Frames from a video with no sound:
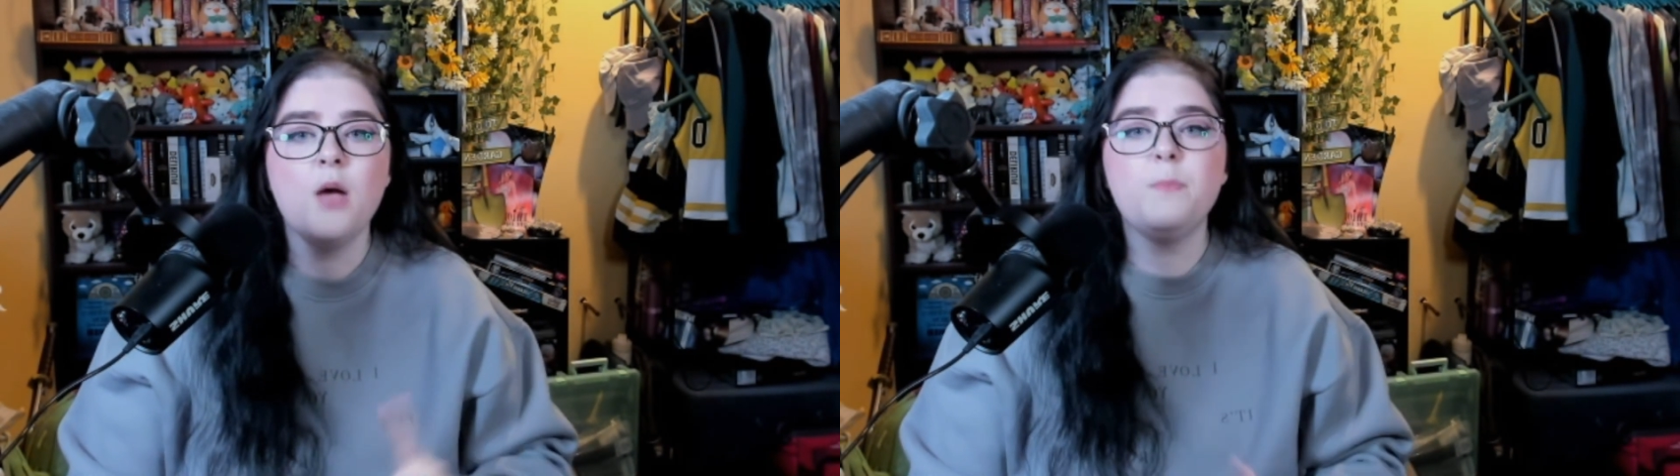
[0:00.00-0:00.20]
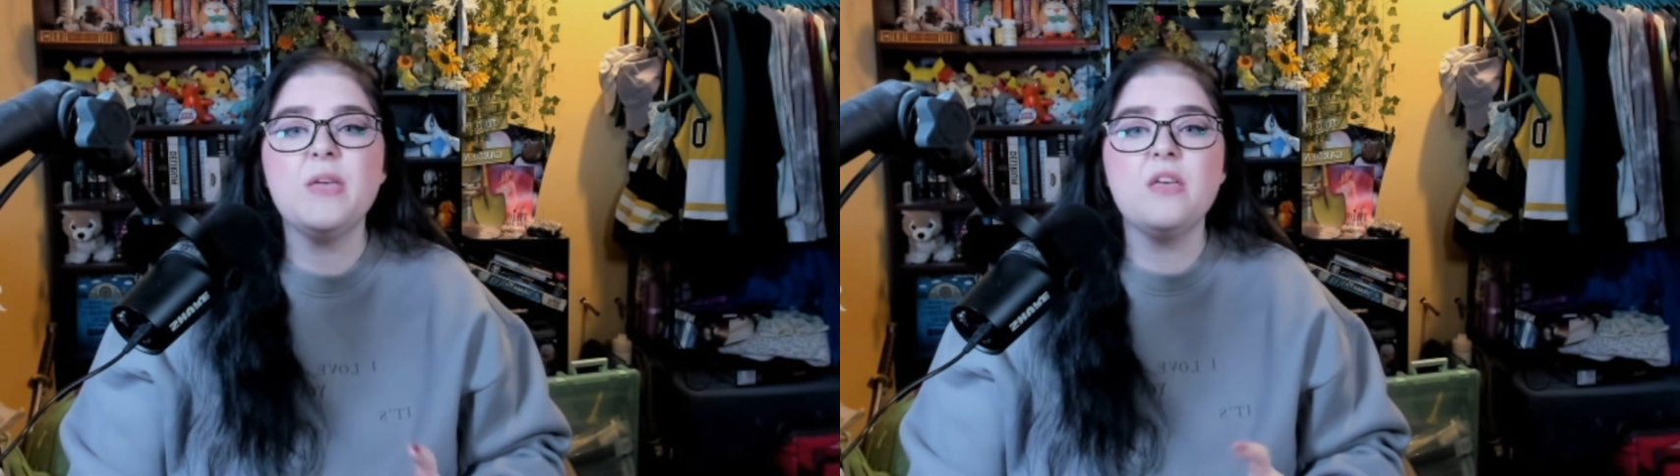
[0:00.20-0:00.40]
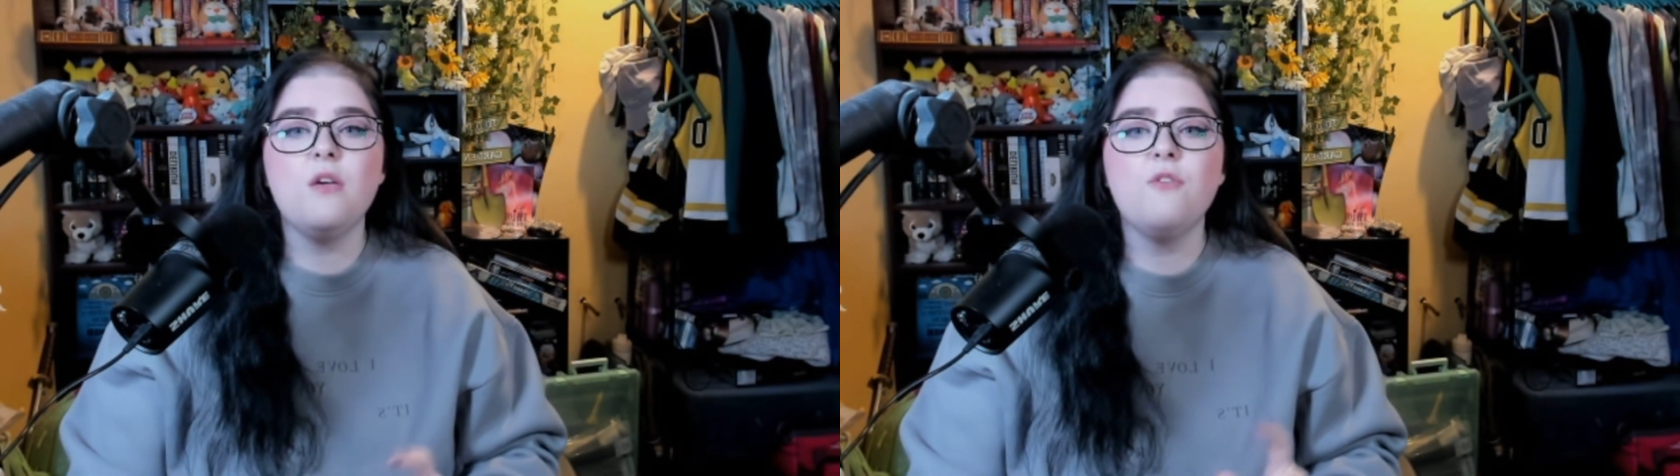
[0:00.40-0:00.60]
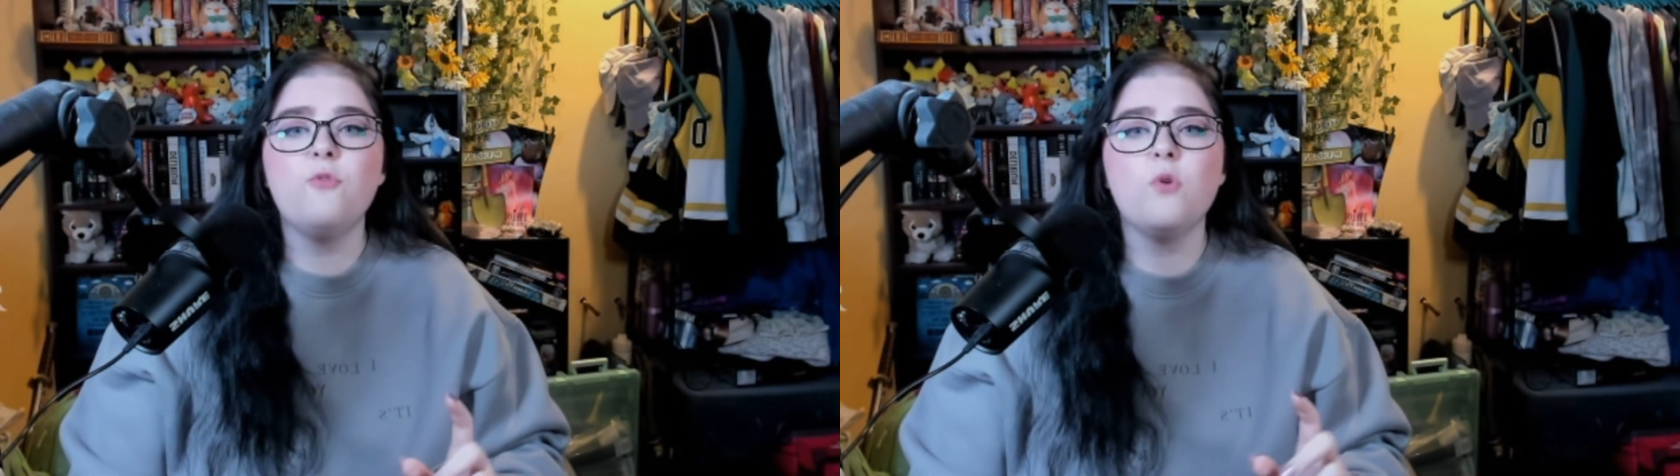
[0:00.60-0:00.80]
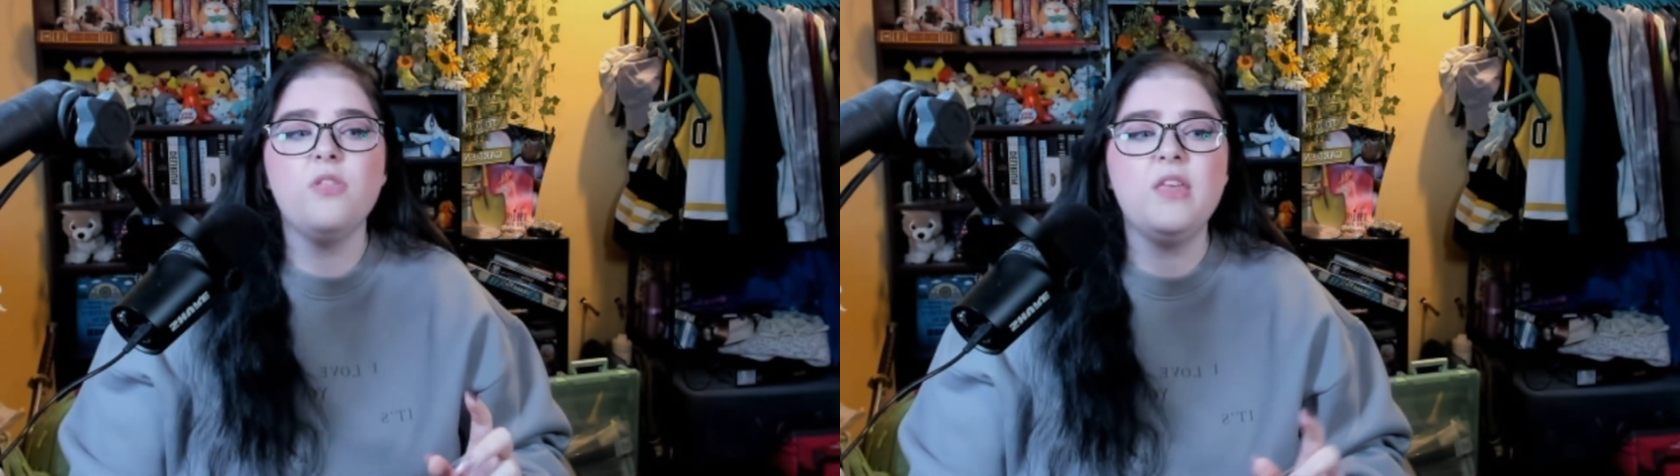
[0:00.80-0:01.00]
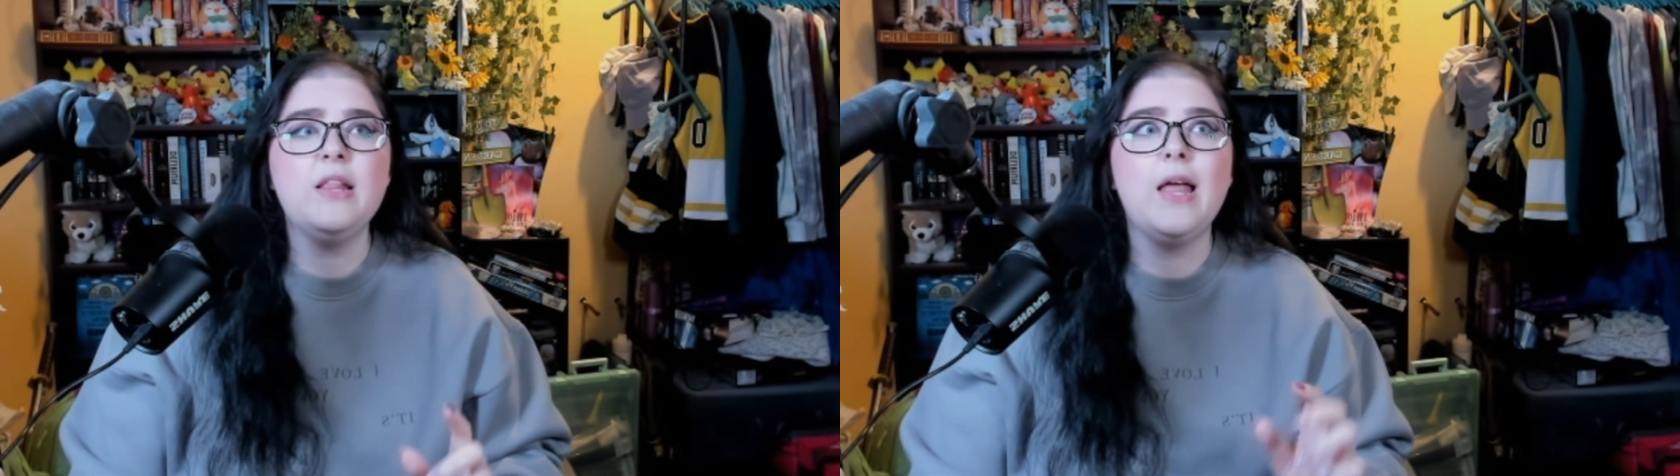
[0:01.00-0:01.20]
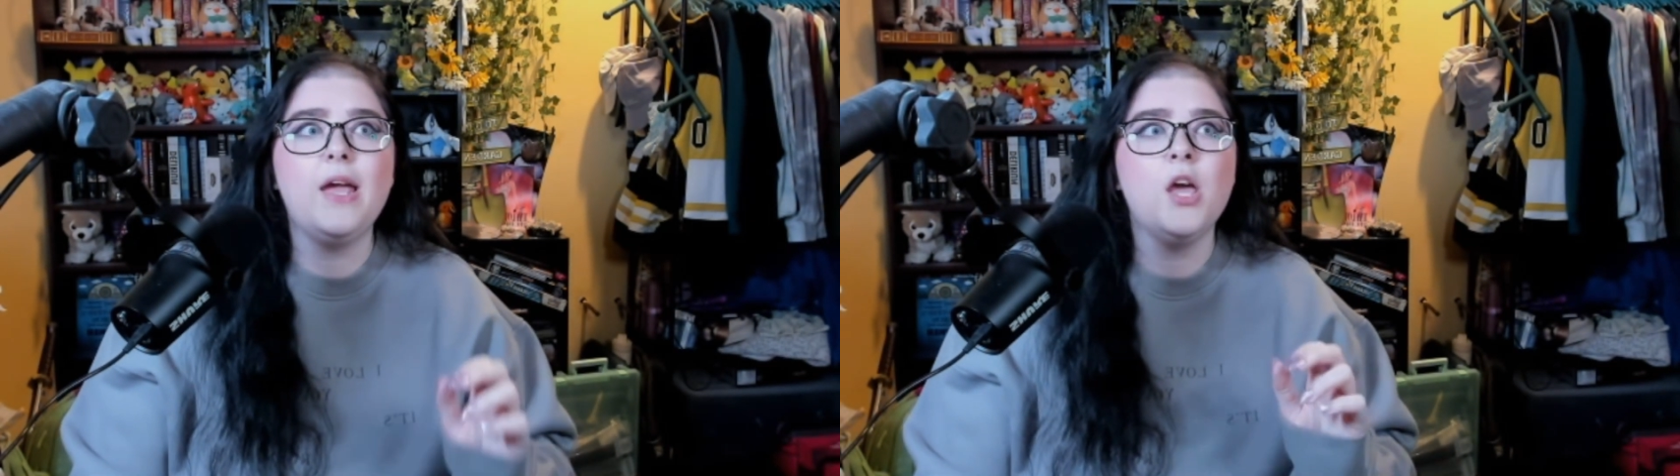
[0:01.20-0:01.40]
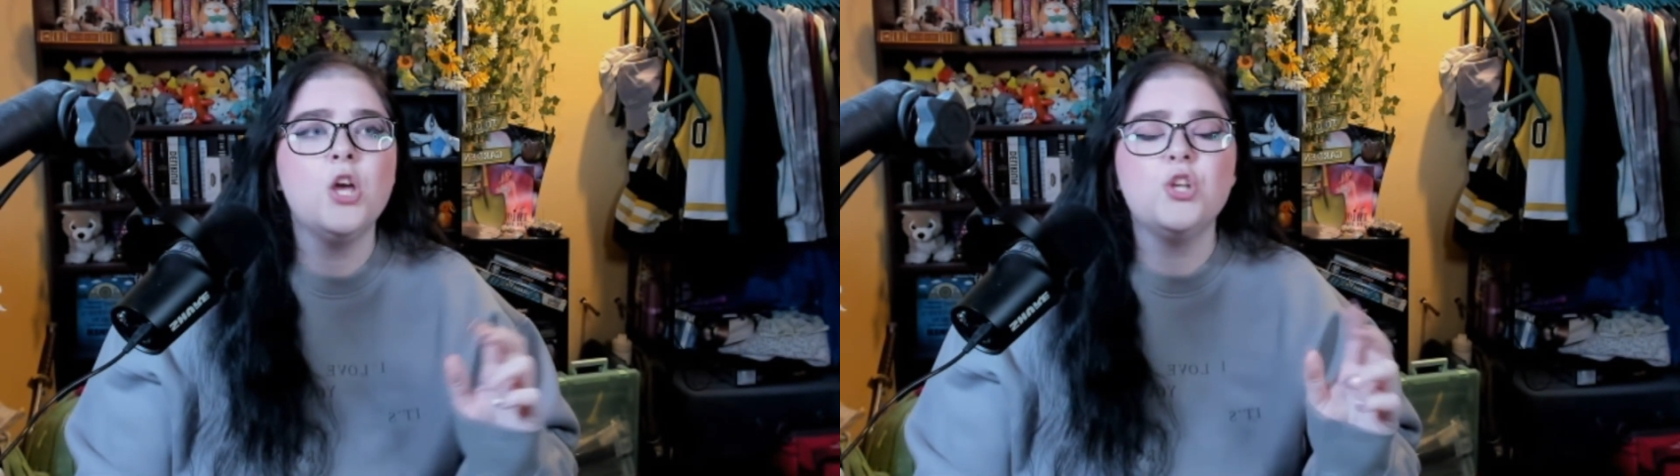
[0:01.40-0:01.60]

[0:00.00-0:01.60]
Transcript: being for the like